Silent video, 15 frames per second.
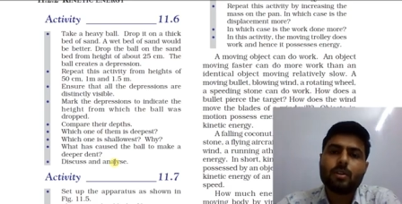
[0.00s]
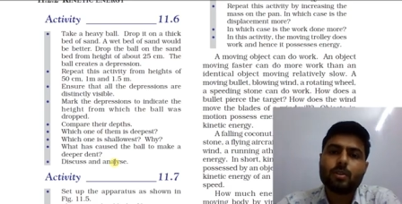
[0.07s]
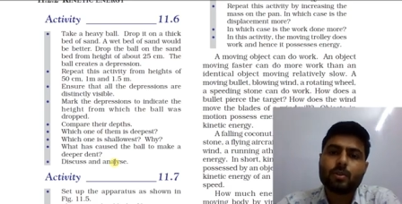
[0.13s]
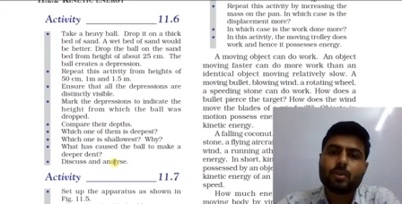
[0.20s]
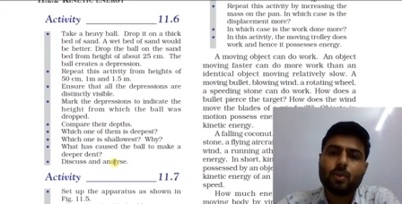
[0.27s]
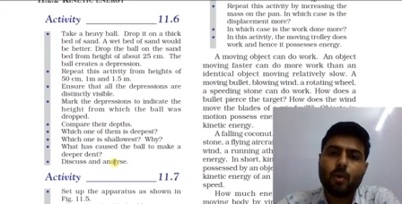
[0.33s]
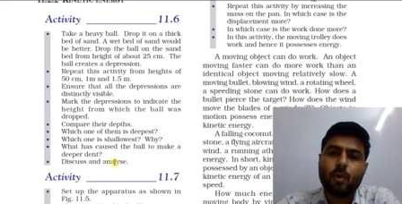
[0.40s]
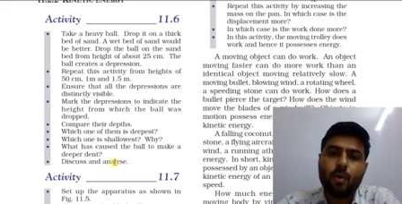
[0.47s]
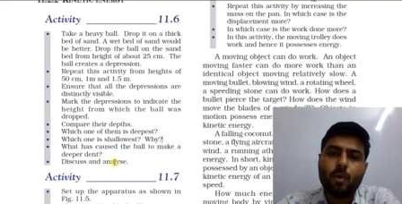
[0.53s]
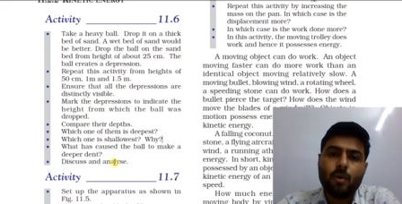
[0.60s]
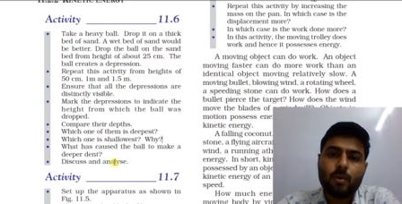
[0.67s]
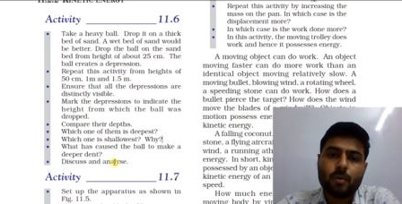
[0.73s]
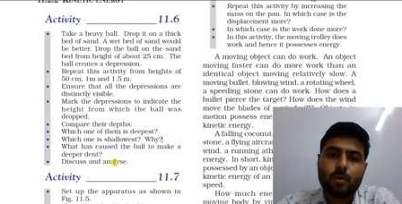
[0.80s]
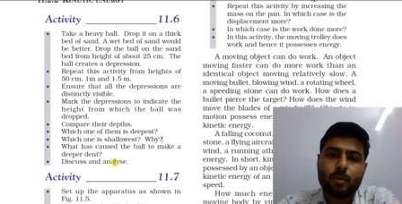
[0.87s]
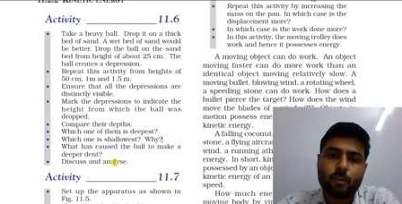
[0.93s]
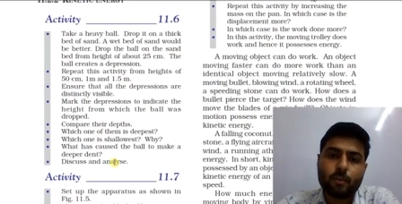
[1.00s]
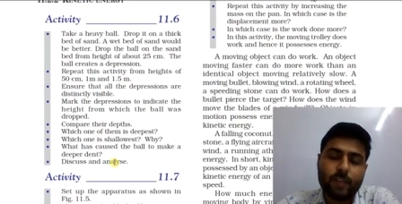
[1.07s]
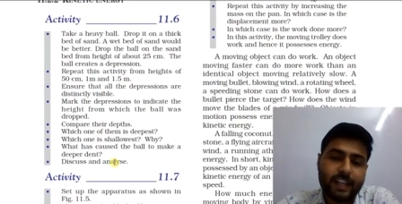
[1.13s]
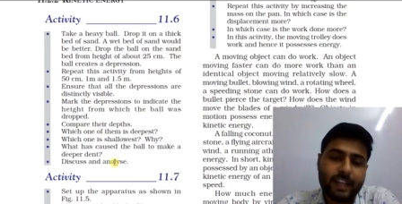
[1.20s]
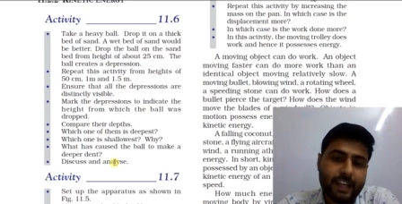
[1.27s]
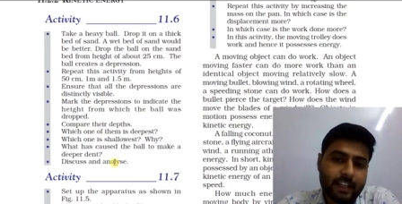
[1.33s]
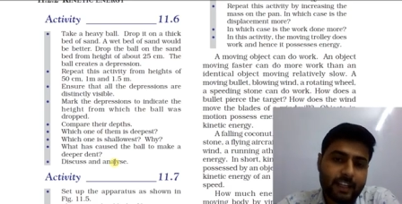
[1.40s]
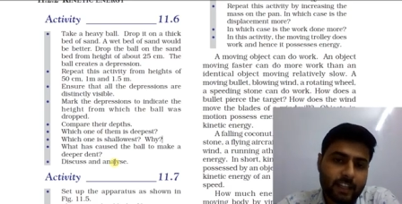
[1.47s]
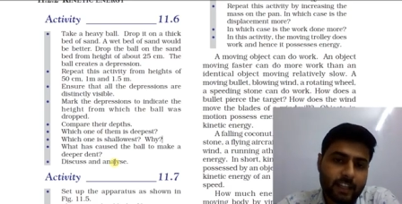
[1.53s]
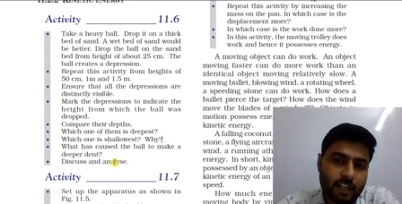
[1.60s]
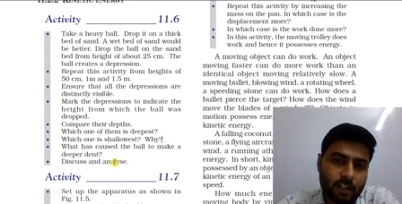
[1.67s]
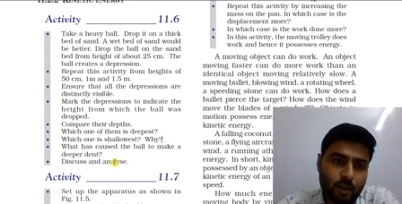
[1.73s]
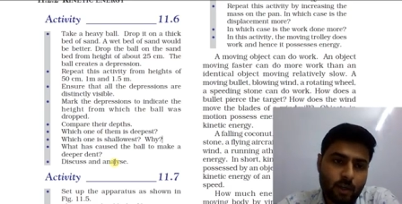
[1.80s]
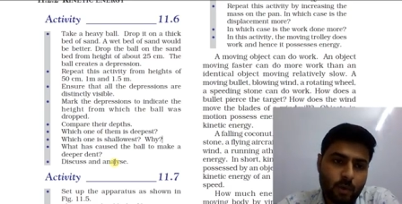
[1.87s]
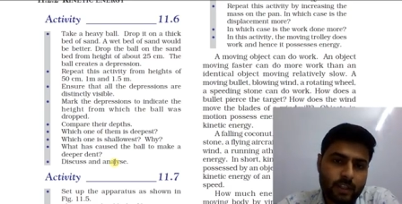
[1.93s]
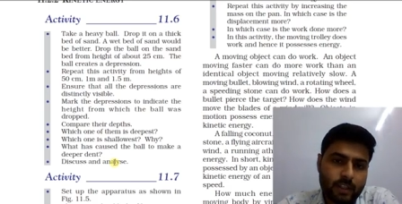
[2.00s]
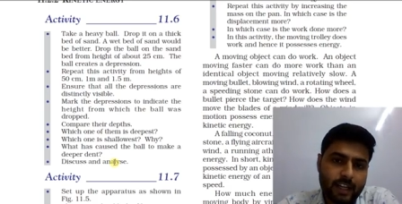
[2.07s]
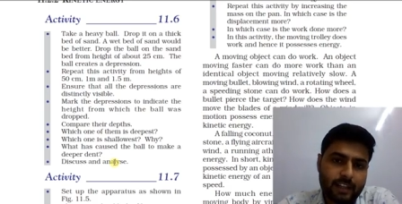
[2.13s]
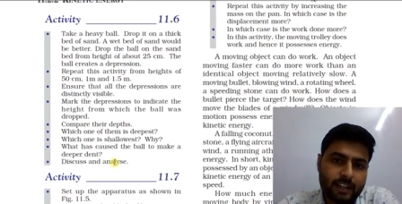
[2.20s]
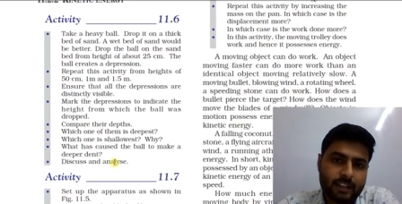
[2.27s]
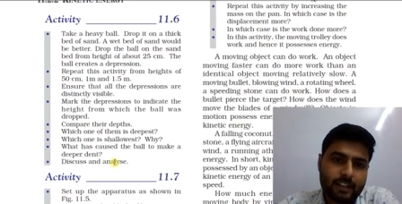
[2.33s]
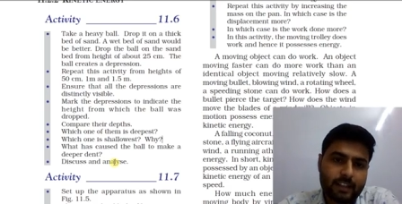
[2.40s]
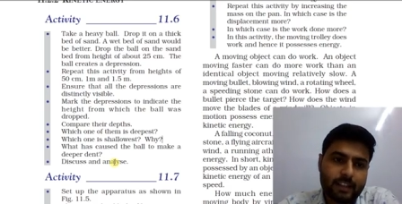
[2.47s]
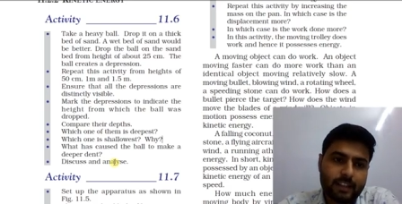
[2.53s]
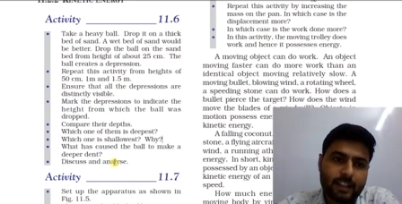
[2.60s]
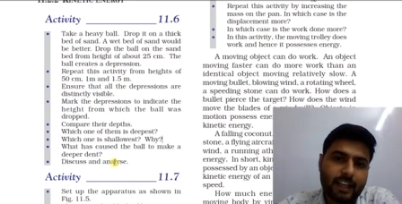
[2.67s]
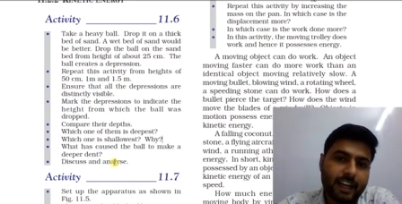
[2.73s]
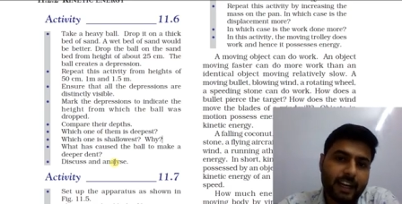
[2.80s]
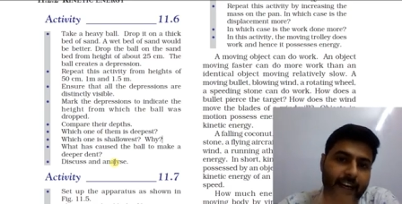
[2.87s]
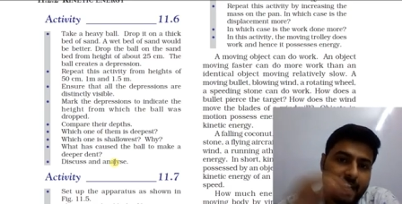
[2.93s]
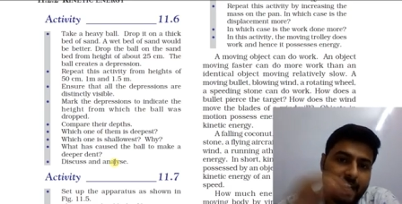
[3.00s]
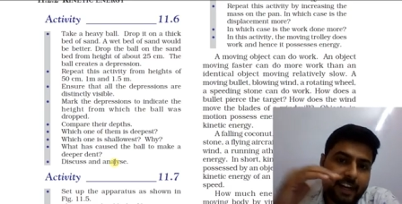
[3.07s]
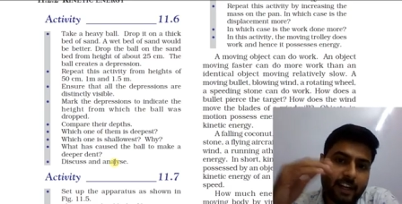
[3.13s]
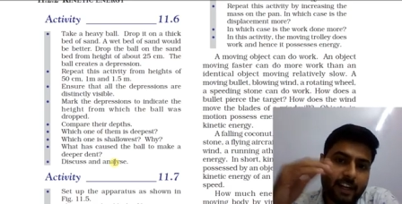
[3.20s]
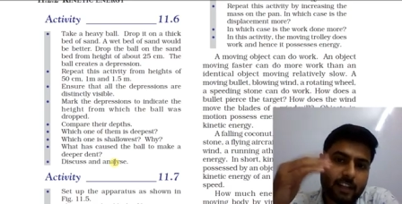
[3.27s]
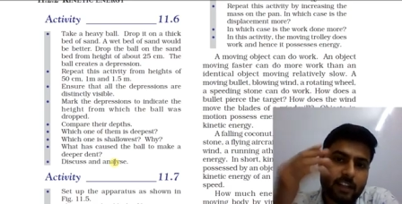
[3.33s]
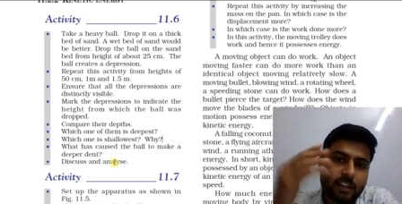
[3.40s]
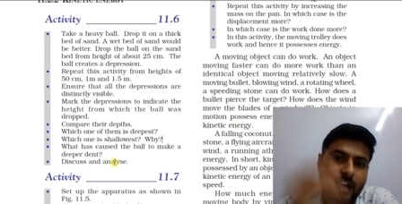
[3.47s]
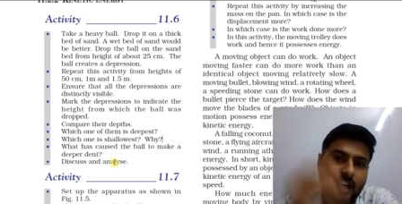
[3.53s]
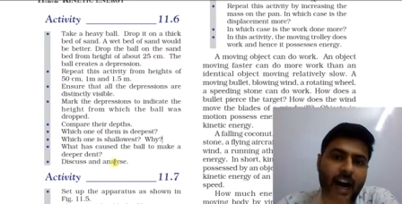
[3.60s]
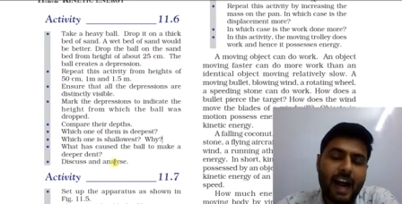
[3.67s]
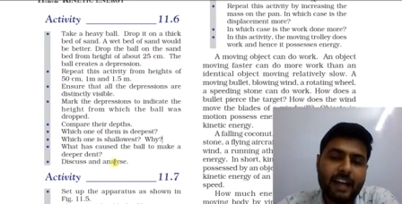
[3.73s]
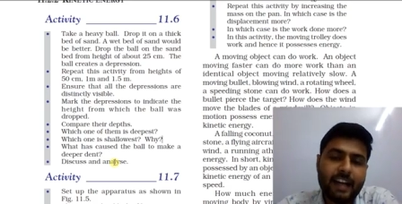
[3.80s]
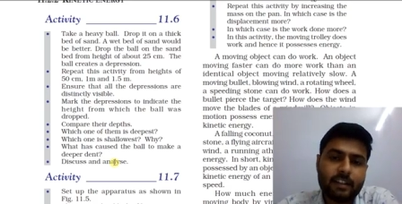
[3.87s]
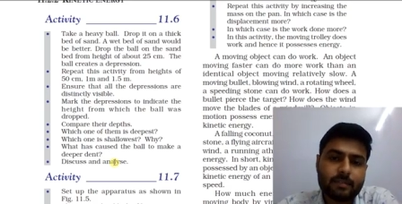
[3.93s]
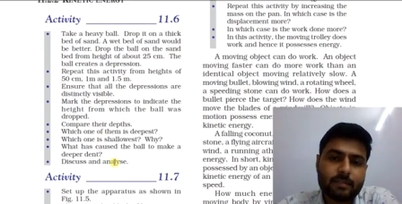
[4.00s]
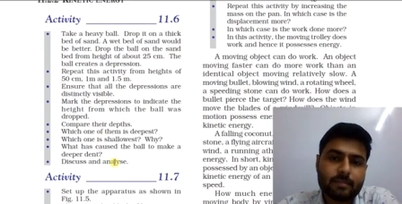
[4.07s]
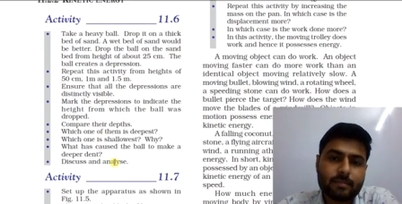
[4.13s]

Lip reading: So we can conclude that greater the height,